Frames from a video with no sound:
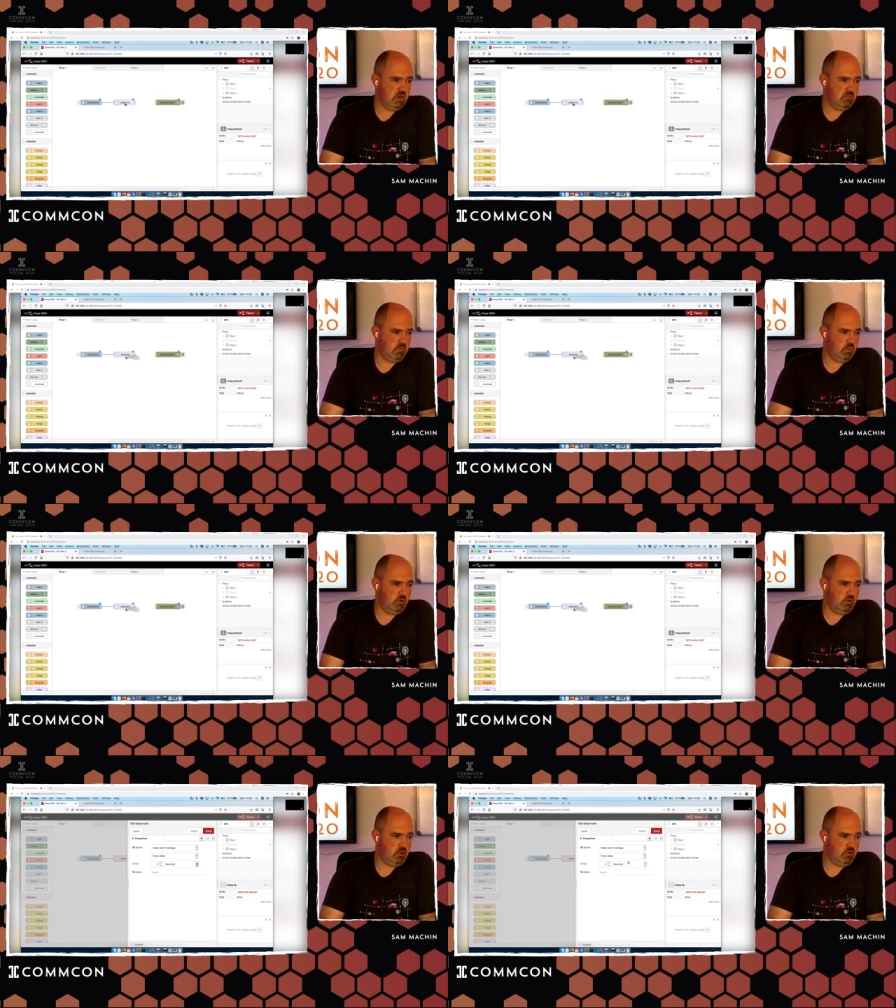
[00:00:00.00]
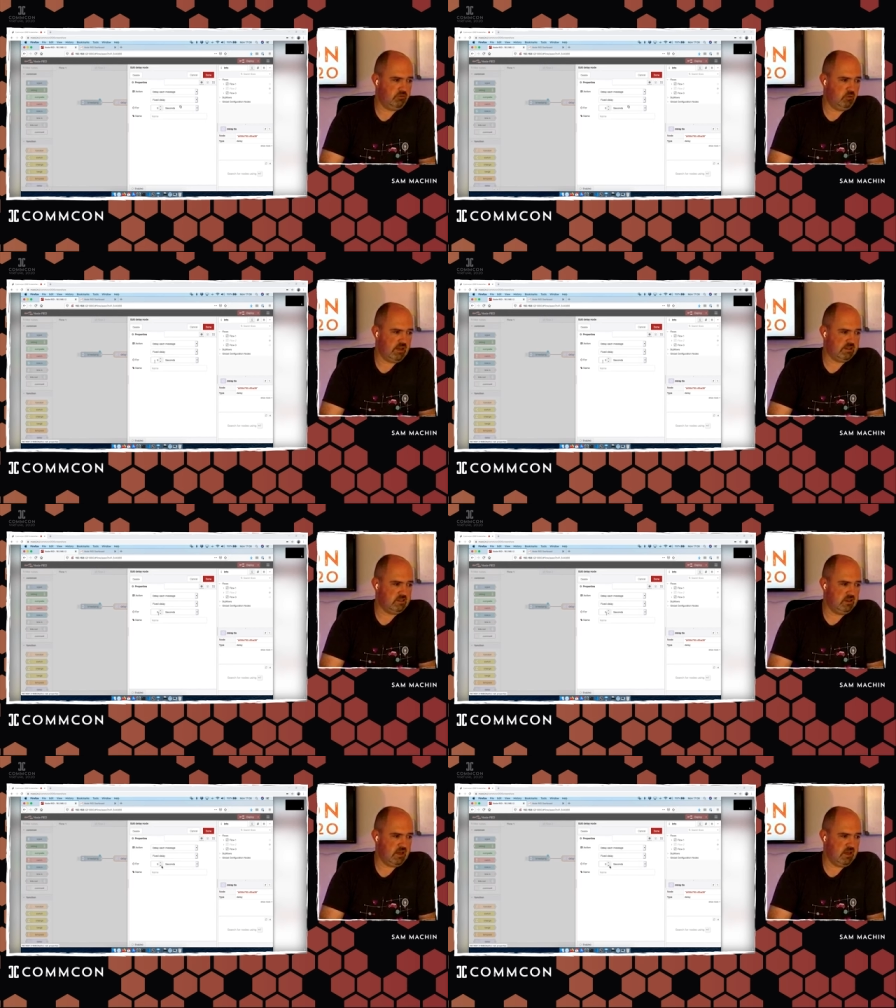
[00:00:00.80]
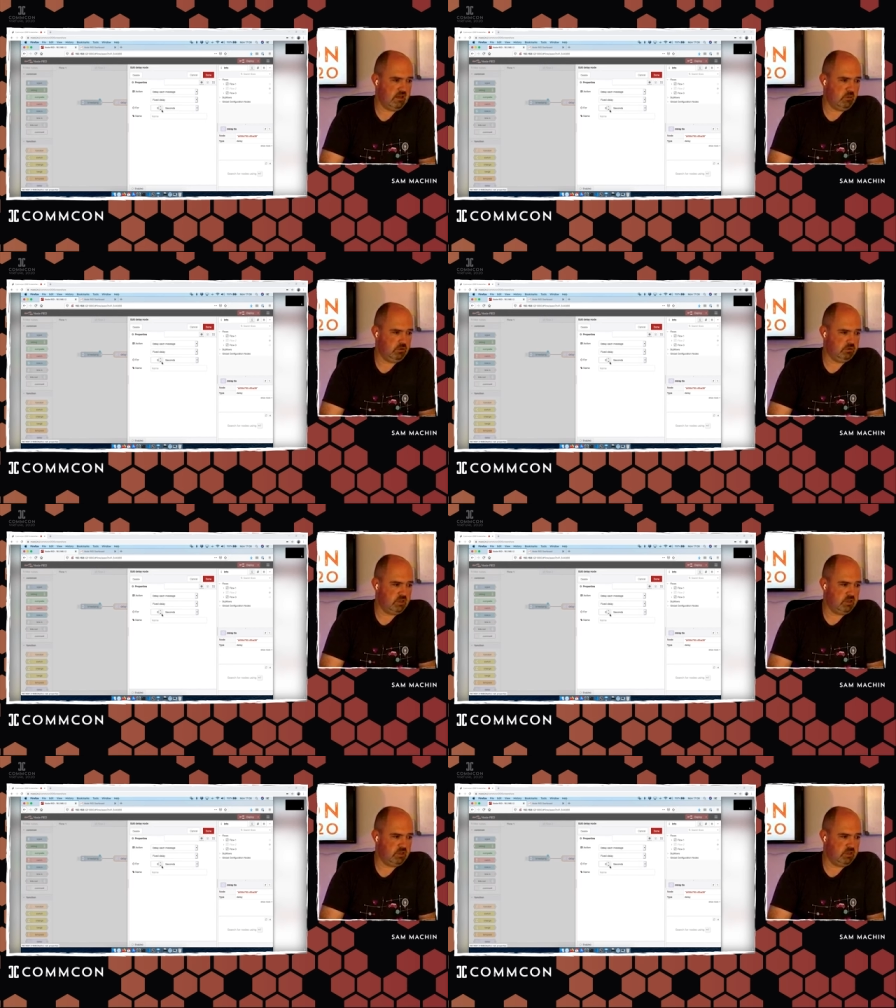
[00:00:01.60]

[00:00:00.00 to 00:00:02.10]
We'll go through that delay.